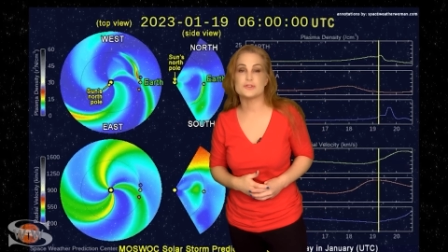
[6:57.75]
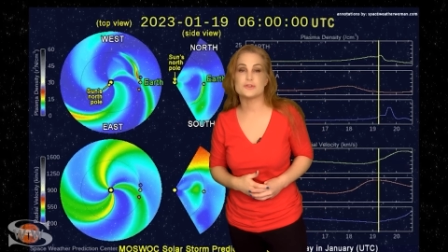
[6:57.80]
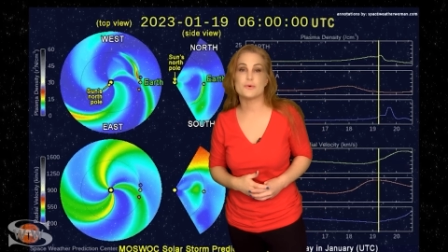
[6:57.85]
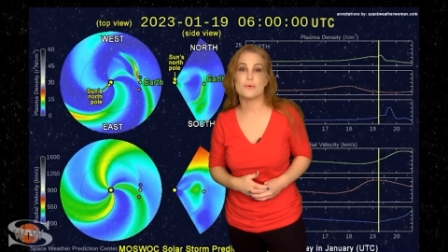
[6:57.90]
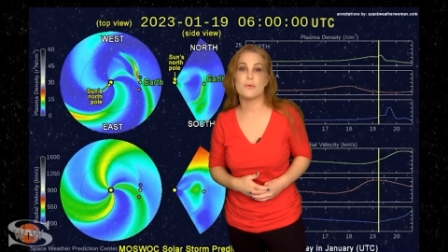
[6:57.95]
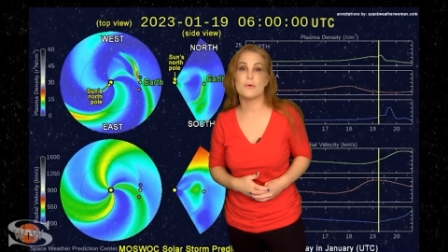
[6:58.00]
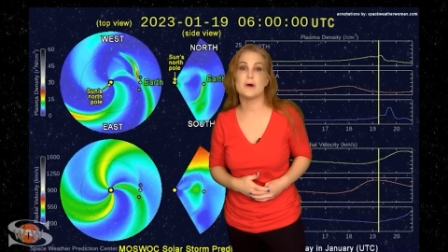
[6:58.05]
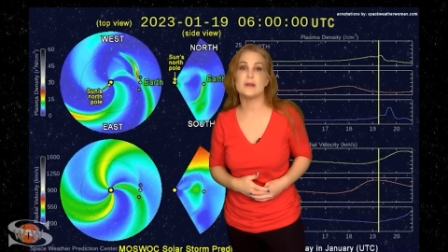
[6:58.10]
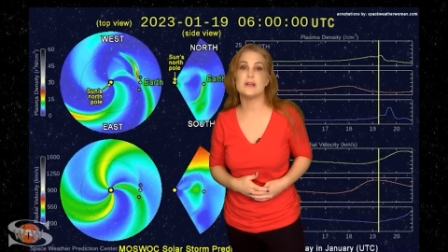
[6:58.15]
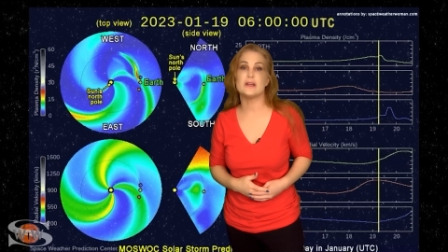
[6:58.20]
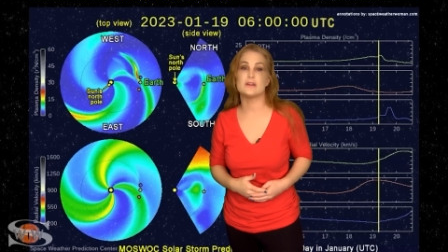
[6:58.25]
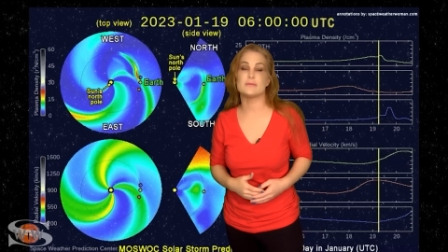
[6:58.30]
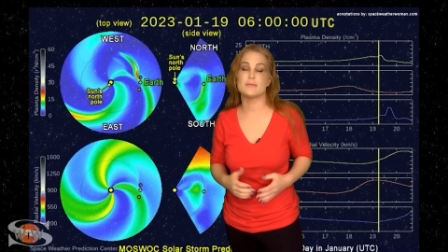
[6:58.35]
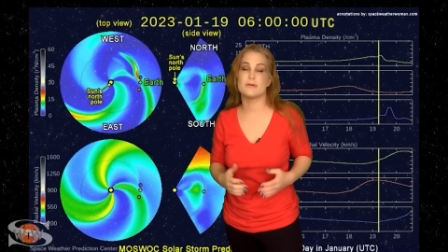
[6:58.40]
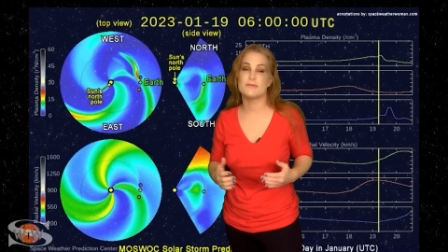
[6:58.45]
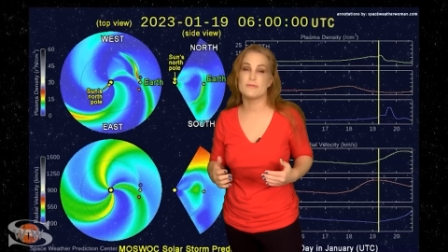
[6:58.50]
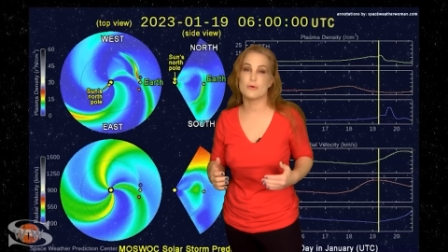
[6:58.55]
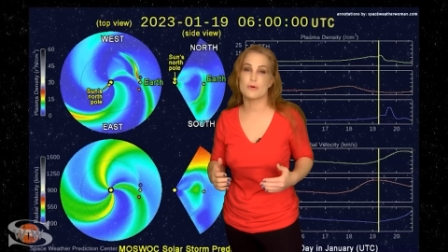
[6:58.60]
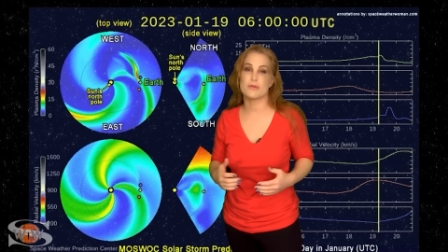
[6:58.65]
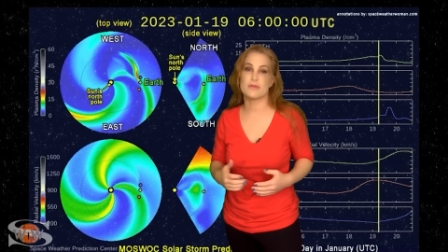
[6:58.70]
20th
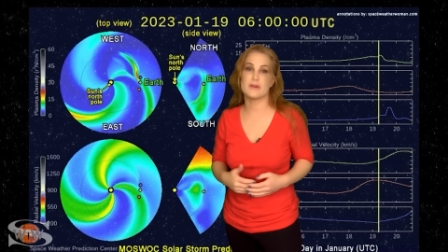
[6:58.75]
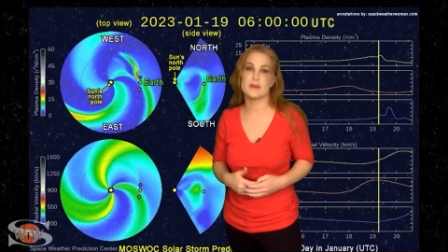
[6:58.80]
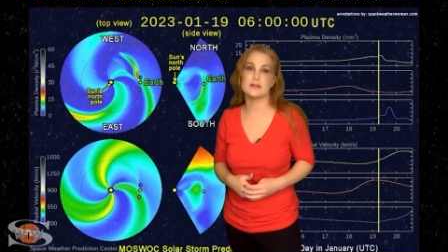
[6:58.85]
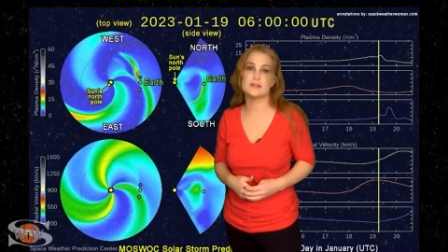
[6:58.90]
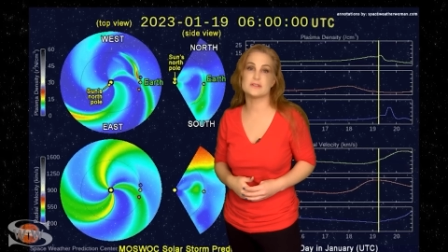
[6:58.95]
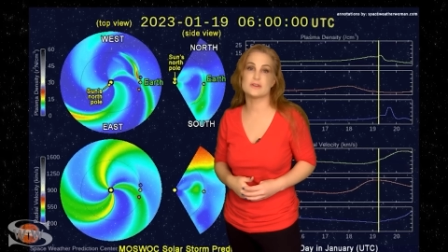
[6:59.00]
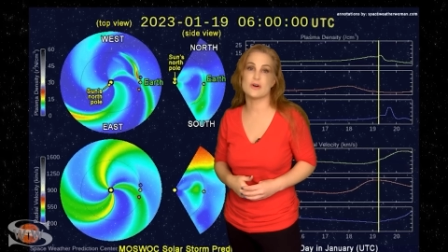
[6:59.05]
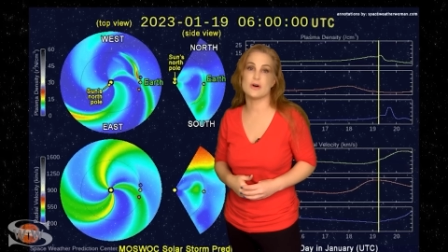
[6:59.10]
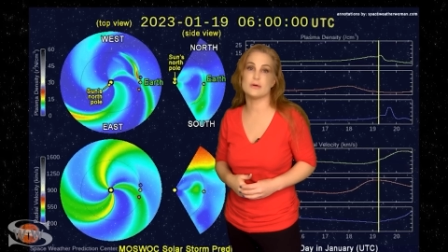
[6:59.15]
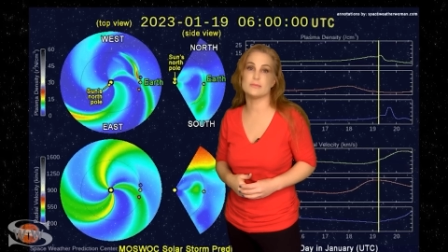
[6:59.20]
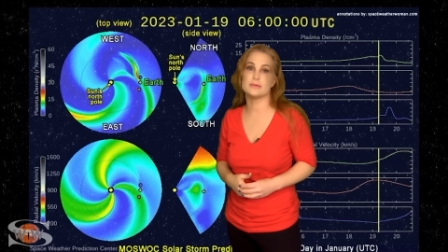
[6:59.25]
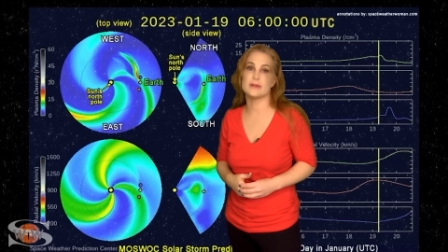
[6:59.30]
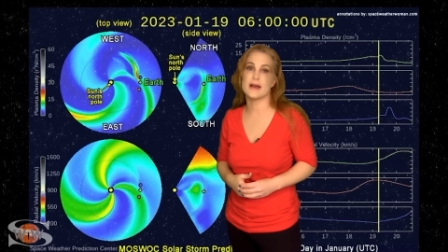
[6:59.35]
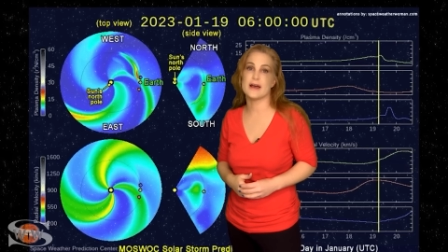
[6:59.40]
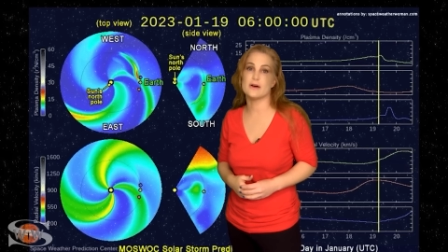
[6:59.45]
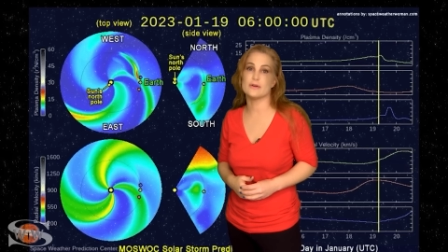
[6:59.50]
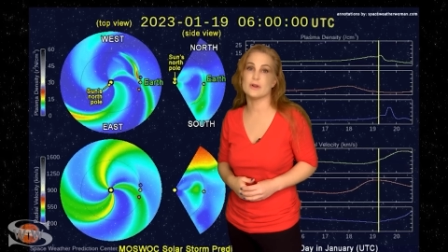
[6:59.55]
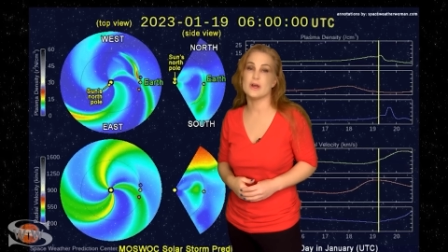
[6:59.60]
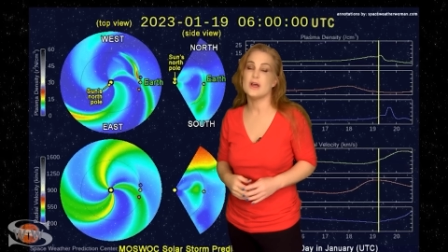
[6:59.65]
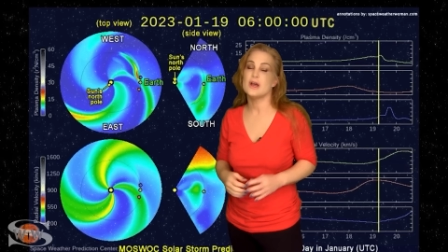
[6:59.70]
before things calm
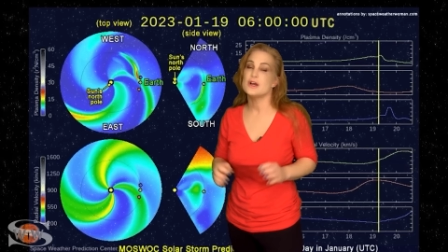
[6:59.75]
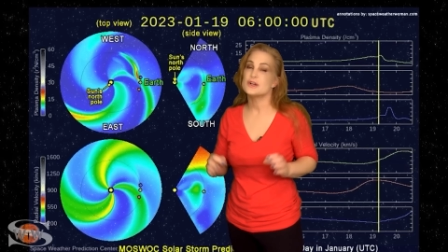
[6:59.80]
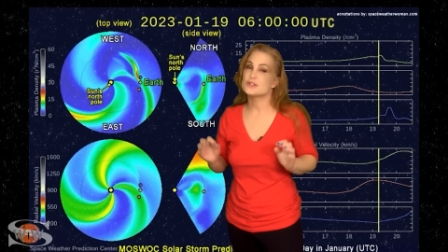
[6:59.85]
down.